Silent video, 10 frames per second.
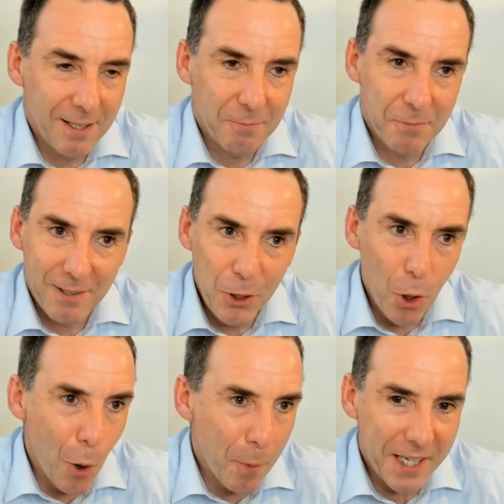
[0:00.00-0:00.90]

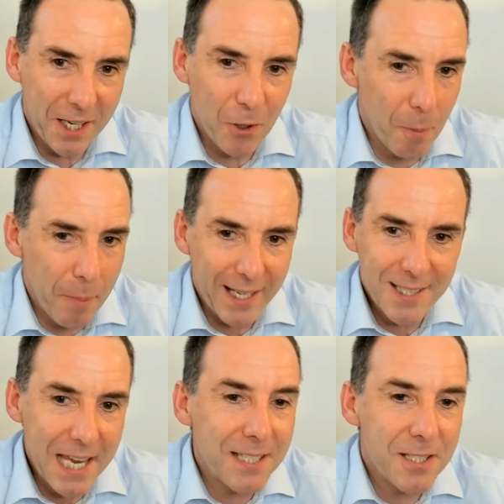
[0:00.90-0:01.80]
nobody can go
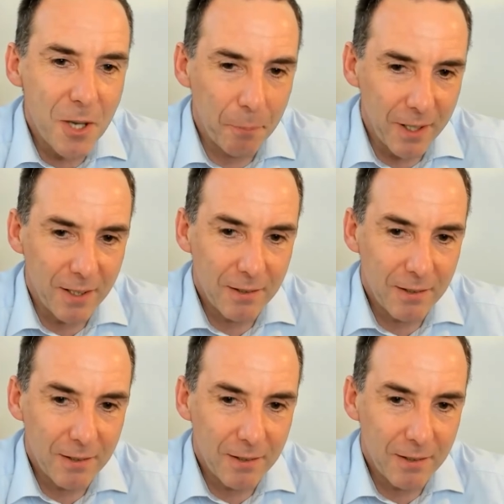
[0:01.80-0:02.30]
backdate something.